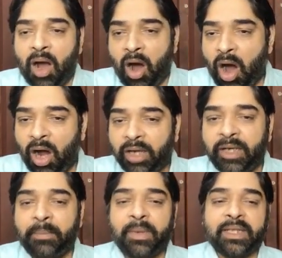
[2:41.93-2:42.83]
Odd
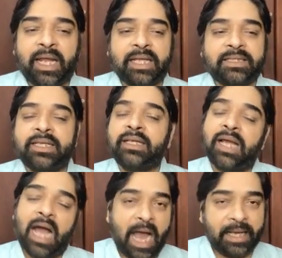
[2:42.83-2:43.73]
number they are asking.
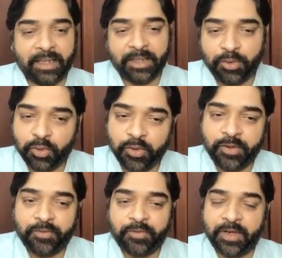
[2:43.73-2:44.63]
Either you do
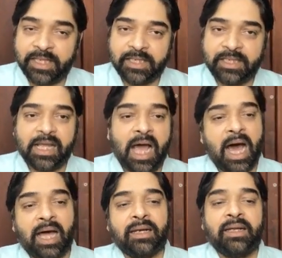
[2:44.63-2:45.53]
it fresh,
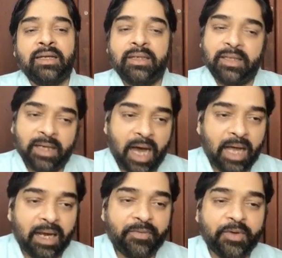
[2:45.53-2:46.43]
or
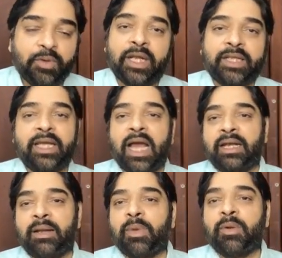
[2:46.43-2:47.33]
all of you know that a
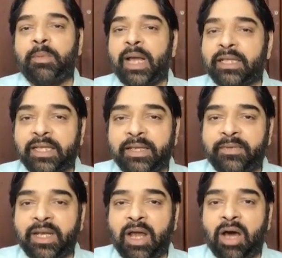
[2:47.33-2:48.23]
number will be either
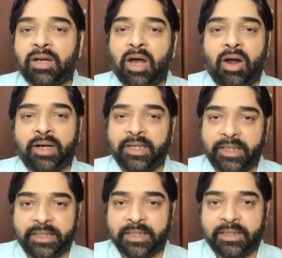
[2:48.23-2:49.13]
even or odd
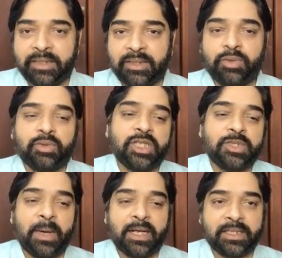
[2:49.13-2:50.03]
integer. So this
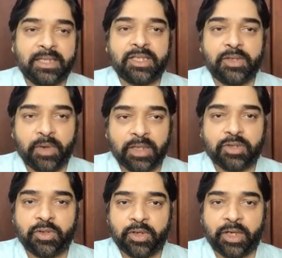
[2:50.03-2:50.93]
minus this you
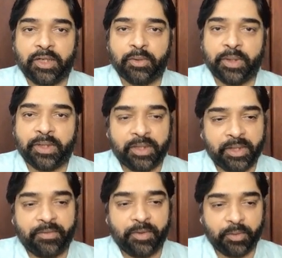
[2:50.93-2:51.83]
can do it.
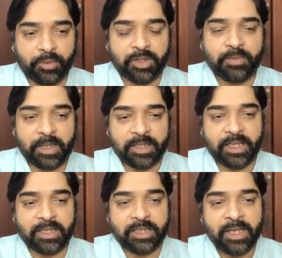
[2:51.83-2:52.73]
If you do this minus
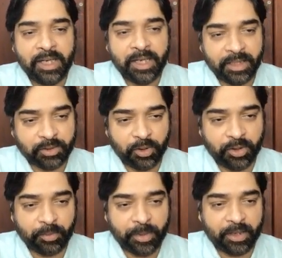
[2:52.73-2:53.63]
this, it's going
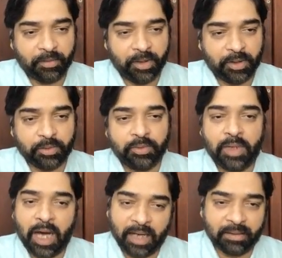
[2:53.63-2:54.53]
to be equal to,
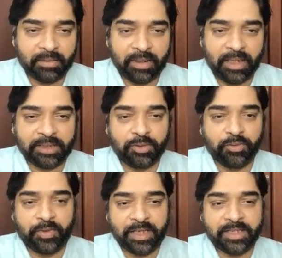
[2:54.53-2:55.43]
or let's do
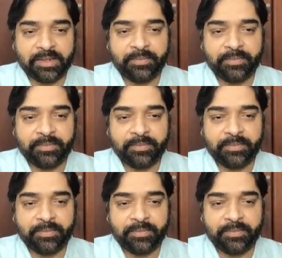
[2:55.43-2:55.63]
fresh.